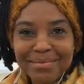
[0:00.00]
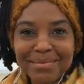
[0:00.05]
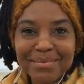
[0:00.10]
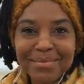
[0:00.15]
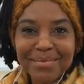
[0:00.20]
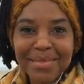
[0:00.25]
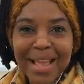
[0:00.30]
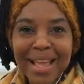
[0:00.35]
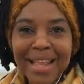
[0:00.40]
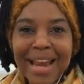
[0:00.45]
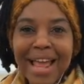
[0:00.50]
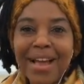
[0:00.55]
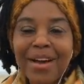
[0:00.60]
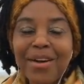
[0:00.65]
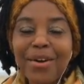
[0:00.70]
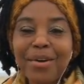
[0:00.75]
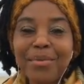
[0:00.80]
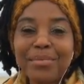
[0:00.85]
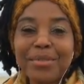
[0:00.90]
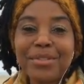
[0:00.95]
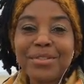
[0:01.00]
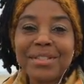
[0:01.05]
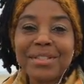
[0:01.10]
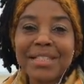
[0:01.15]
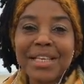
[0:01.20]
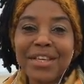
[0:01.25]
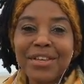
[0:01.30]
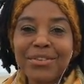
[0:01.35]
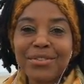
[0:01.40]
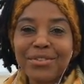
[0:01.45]
And I hope to
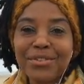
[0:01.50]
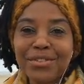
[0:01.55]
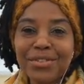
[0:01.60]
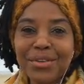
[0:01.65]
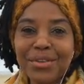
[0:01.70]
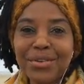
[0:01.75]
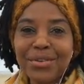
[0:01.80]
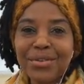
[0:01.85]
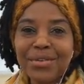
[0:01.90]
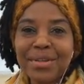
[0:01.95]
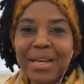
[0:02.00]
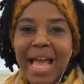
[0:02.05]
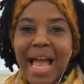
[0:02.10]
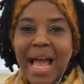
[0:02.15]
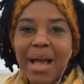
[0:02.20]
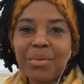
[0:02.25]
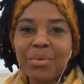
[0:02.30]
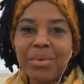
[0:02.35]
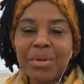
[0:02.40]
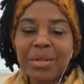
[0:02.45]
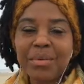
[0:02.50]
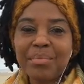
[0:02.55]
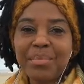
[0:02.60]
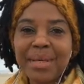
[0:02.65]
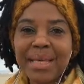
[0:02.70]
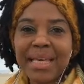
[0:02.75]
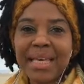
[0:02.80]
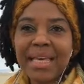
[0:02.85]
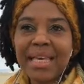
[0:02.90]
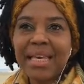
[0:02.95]
see you soon. I will
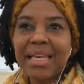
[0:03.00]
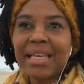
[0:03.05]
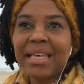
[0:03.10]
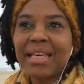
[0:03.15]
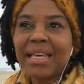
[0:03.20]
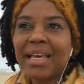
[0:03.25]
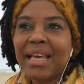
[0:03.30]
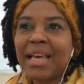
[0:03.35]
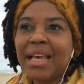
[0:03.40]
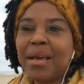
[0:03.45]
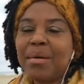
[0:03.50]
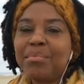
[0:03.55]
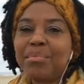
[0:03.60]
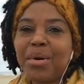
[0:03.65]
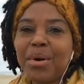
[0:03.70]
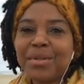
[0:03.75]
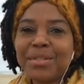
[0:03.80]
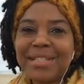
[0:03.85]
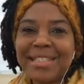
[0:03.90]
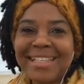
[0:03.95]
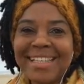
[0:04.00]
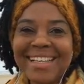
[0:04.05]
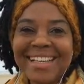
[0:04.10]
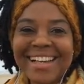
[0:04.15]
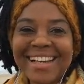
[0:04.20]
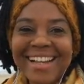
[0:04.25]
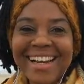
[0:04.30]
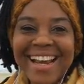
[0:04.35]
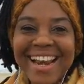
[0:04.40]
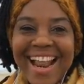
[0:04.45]
be posting
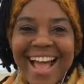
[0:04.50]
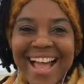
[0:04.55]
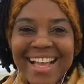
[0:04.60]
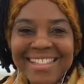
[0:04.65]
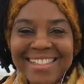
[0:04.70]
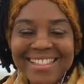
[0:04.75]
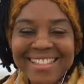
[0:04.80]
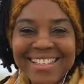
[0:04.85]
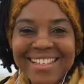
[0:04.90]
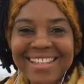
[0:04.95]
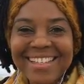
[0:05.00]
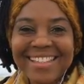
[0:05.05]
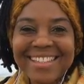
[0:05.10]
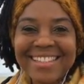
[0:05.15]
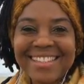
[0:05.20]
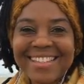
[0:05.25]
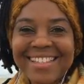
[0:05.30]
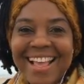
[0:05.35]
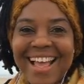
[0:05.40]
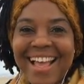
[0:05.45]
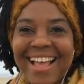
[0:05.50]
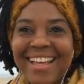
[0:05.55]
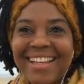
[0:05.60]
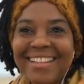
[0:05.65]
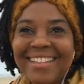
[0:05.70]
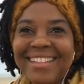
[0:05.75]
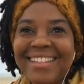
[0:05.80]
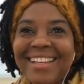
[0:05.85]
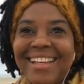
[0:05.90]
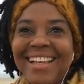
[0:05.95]
classes
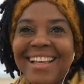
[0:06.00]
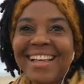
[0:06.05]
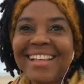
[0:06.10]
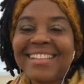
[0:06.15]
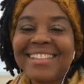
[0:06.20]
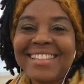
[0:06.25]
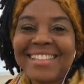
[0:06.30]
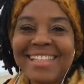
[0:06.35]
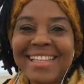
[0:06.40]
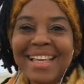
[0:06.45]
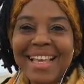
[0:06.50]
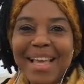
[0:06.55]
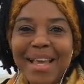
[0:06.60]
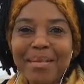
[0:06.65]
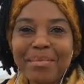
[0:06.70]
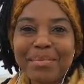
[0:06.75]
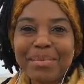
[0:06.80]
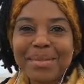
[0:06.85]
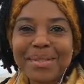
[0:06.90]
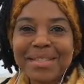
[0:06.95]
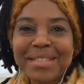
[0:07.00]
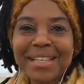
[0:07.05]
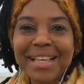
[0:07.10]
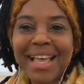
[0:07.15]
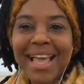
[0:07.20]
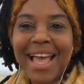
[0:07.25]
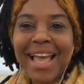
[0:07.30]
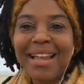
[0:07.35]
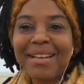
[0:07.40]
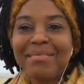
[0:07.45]
and tips
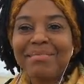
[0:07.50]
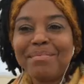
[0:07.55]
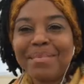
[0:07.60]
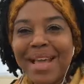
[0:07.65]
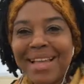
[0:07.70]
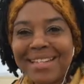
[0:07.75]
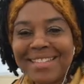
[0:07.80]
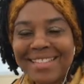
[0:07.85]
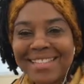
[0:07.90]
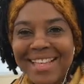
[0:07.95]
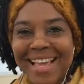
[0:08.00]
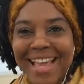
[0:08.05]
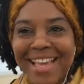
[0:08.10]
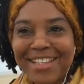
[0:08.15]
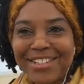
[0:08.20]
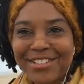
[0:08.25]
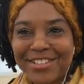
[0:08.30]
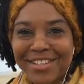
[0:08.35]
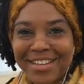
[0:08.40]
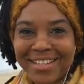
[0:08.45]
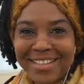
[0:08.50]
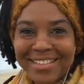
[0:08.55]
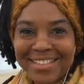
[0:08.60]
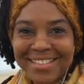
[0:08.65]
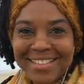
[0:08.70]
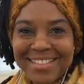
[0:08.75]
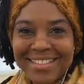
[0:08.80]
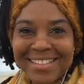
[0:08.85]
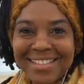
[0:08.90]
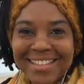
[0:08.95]
and
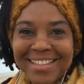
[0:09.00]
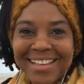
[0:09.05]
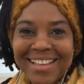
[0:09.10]
meditations.